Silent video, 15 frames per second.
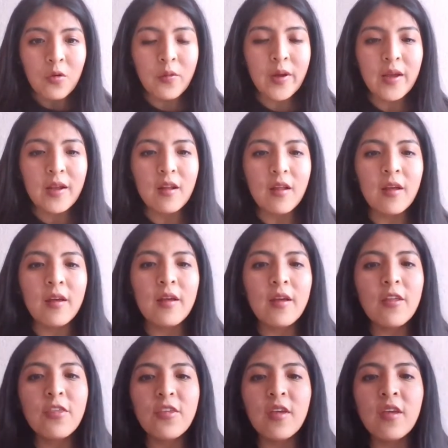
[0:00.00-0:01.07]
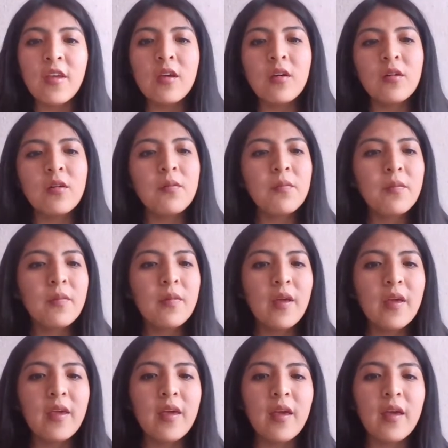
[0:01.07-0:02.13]
well, thank you
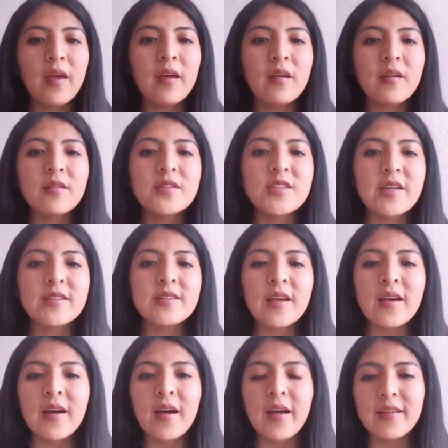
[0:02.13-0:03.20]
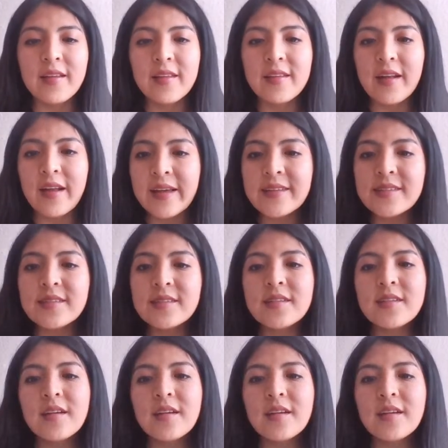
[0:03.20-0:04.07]
again, Jessica and Andres.